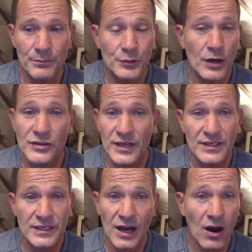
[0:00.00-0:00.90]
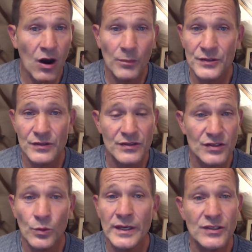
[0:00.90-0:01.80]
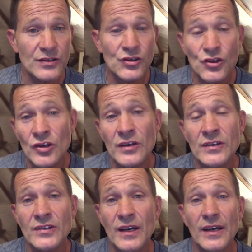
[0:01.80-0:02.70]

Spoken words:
processed carbs and sweets and sugars.